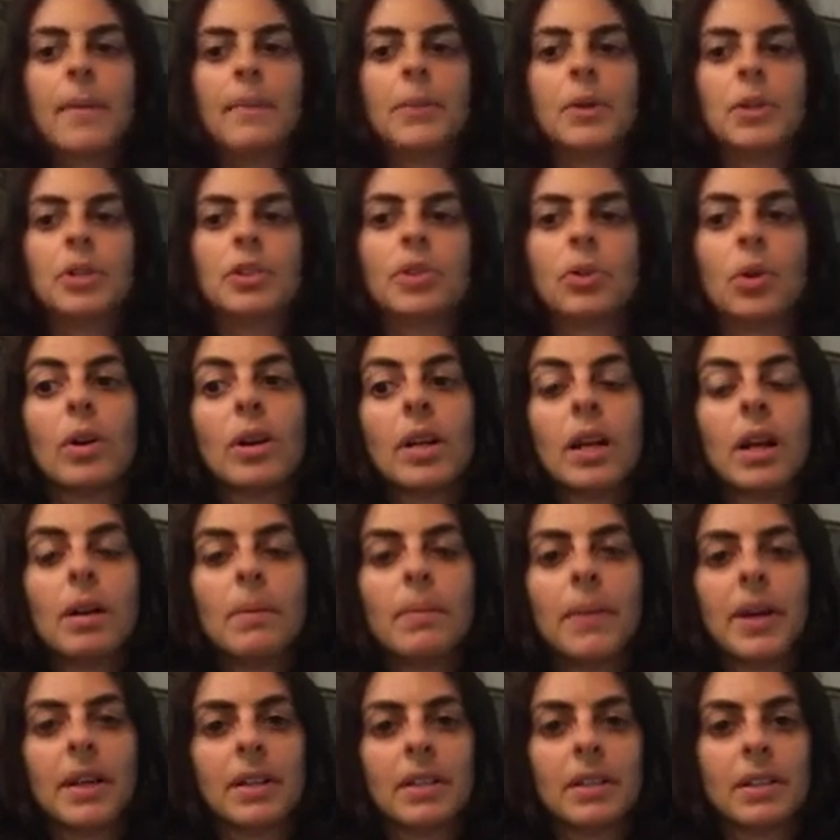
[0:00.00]
But
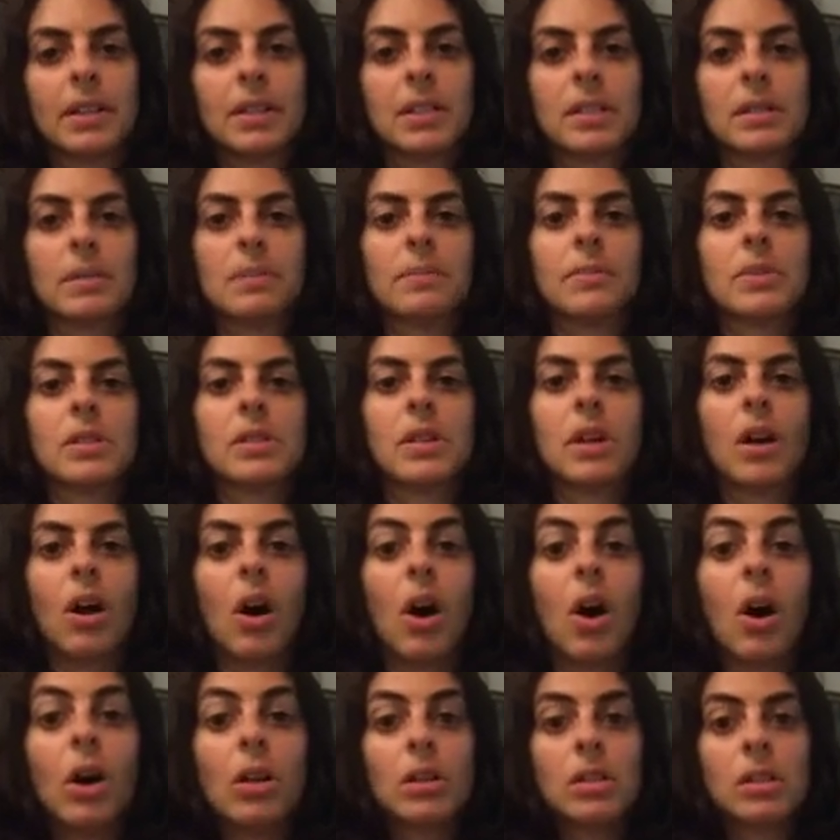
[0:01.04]
shortcut mechanisms
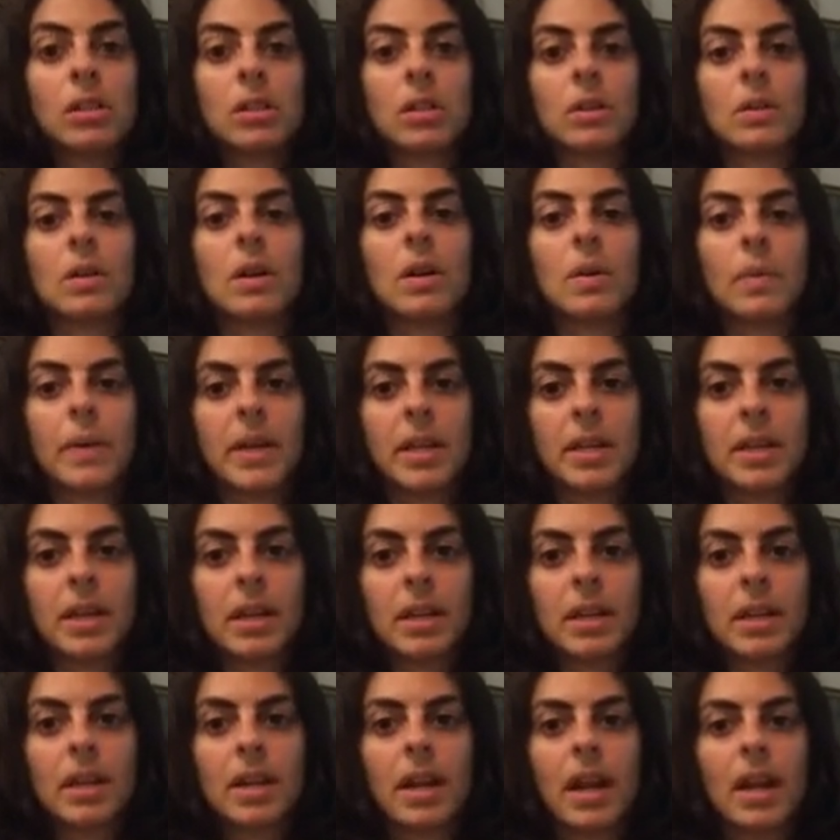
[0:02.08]
also
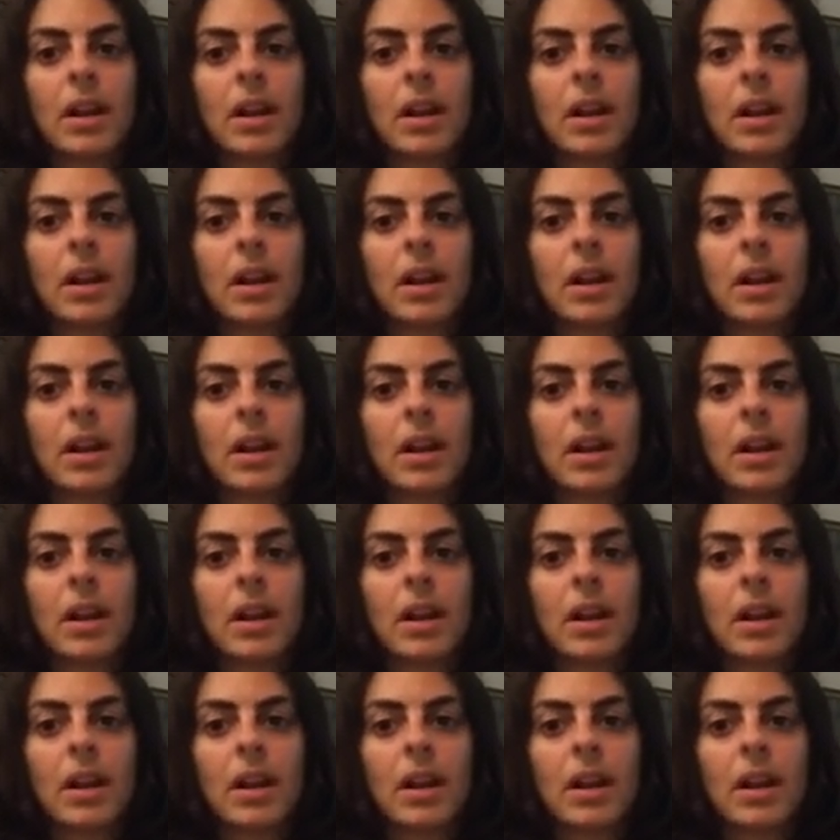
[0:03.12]
awaken